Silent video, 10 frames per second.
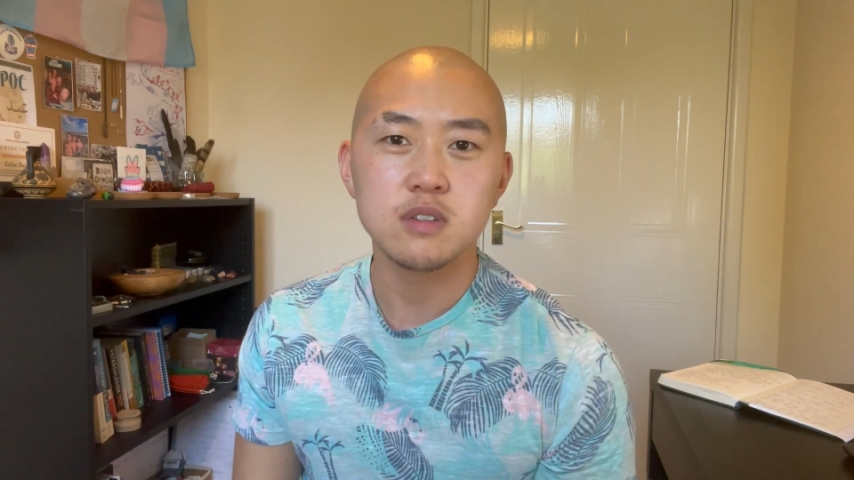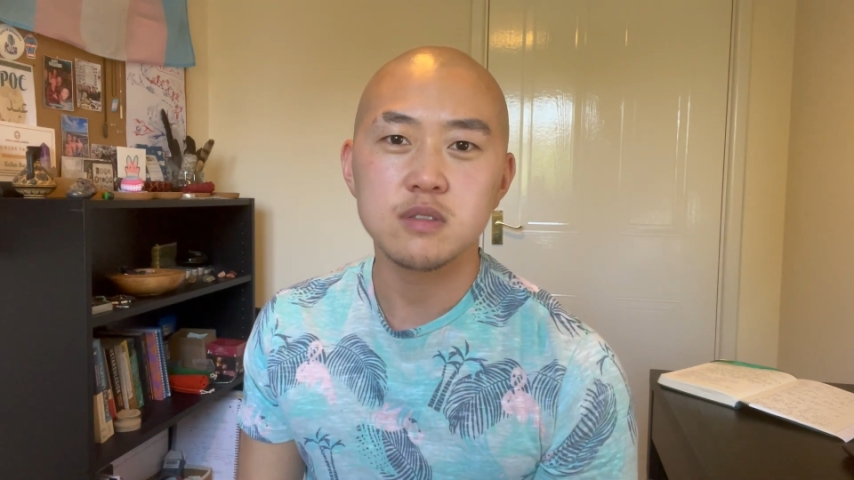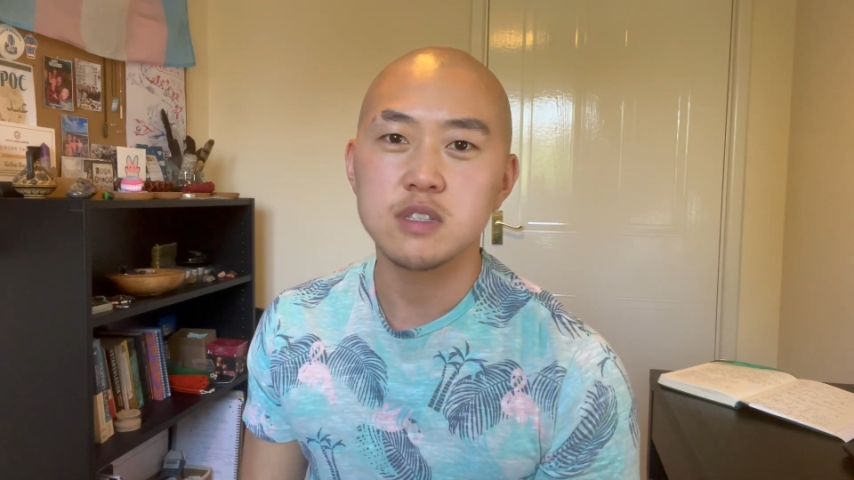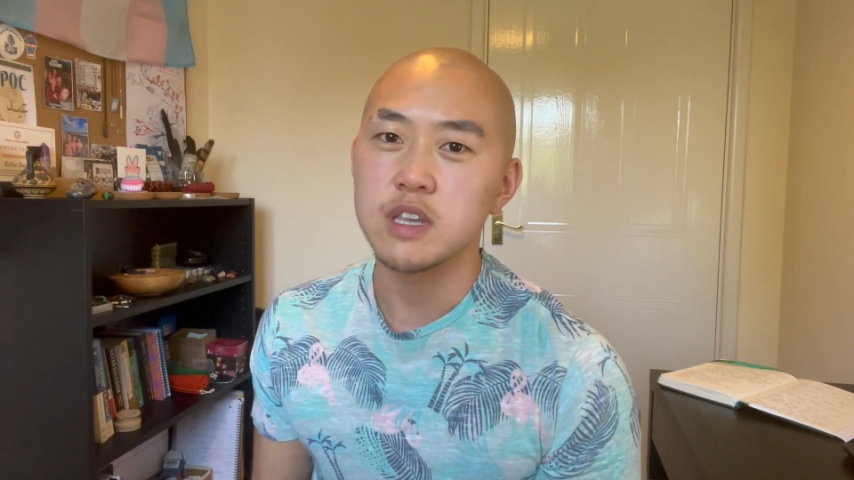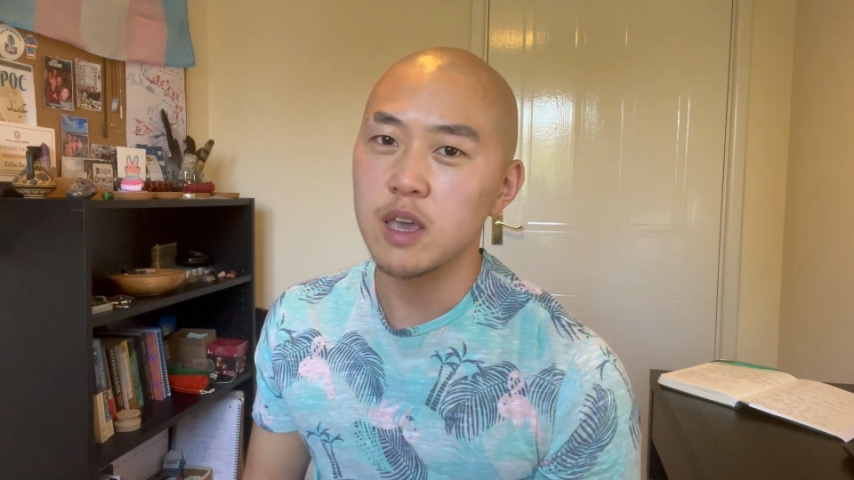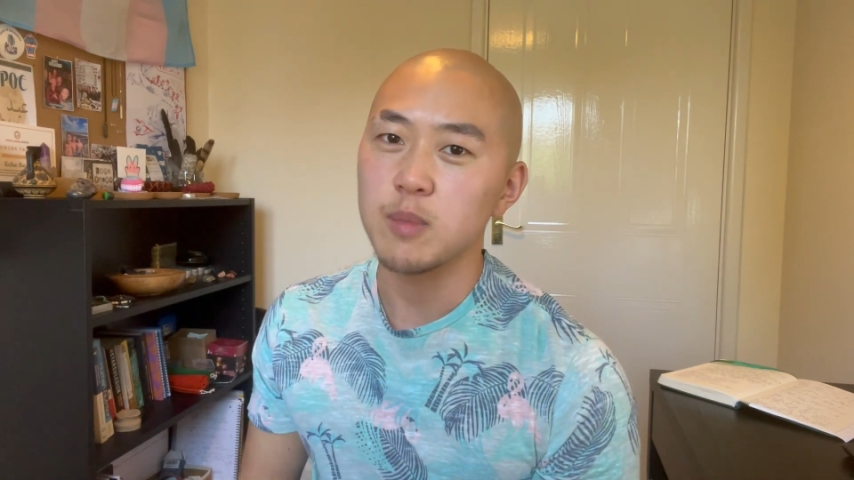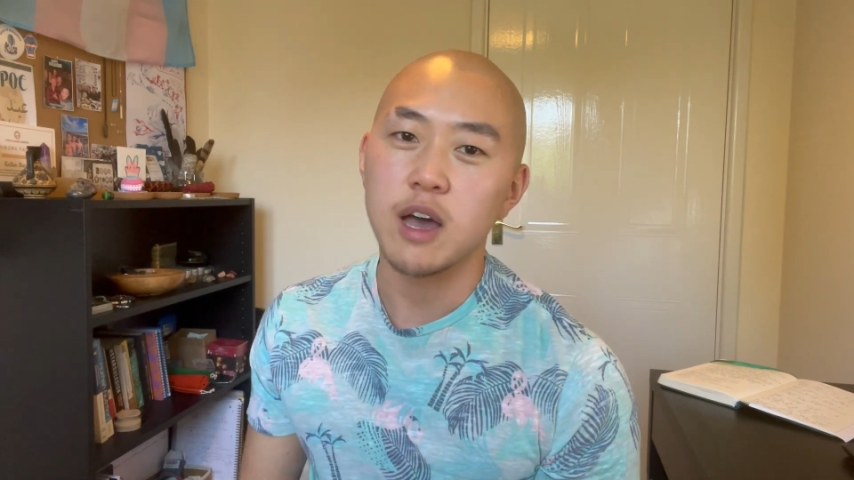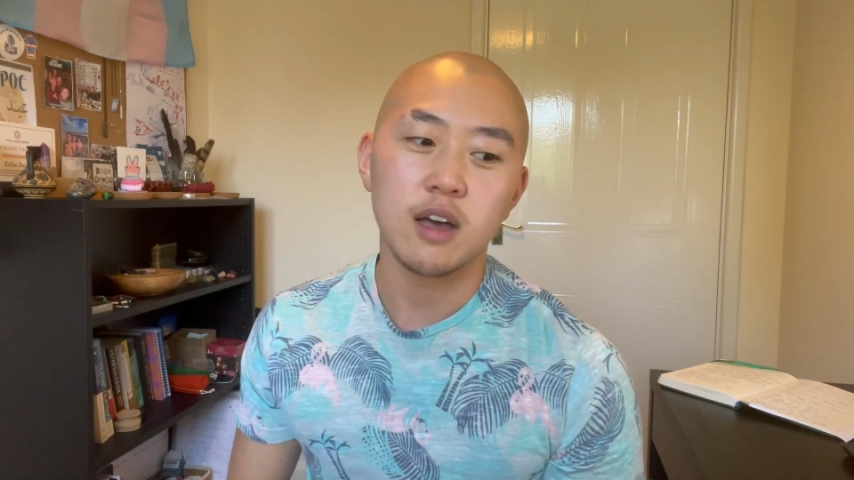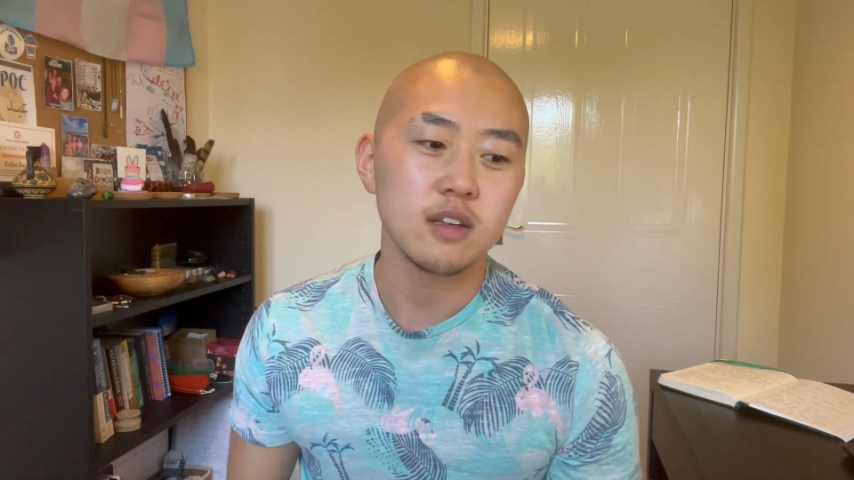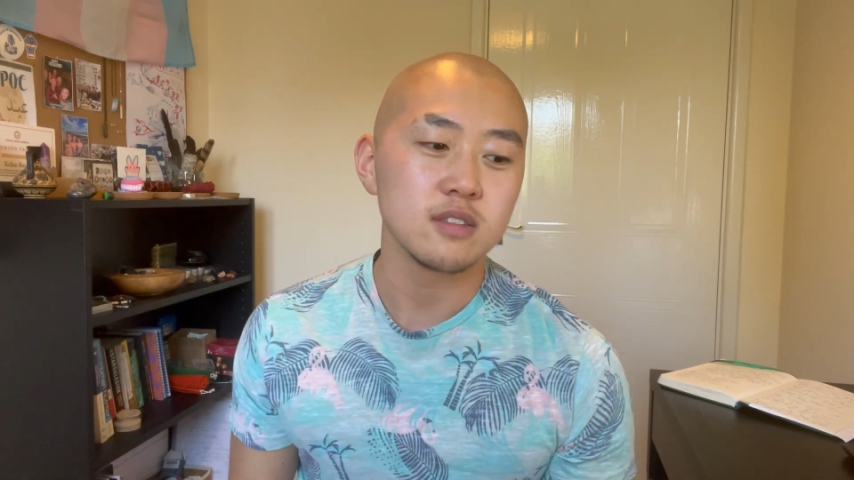the same
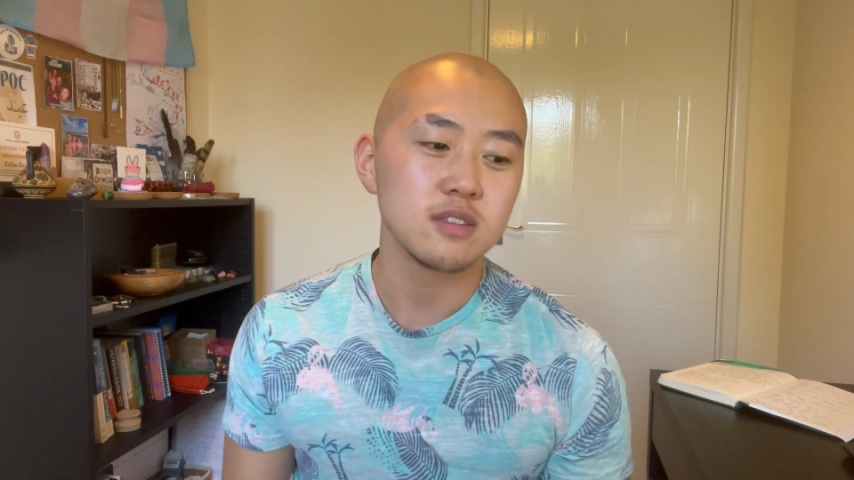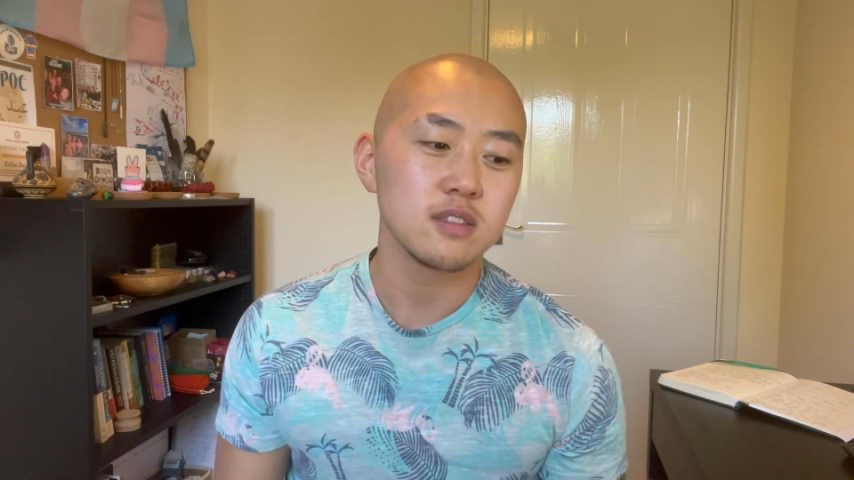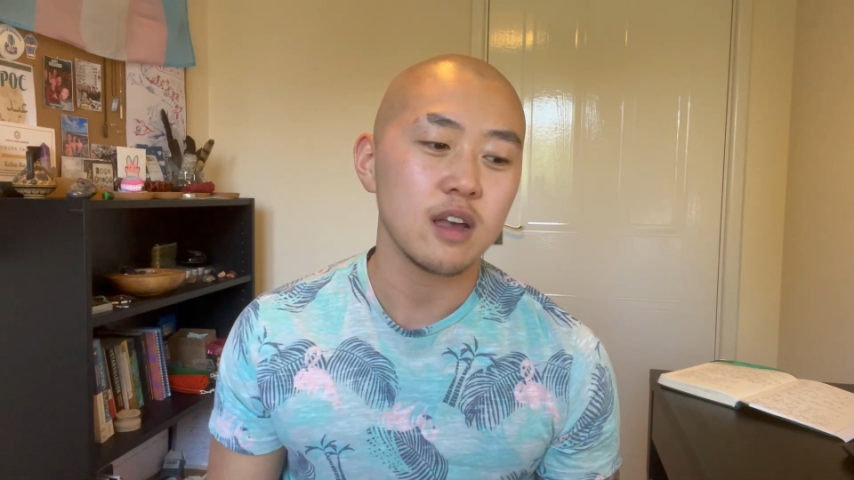as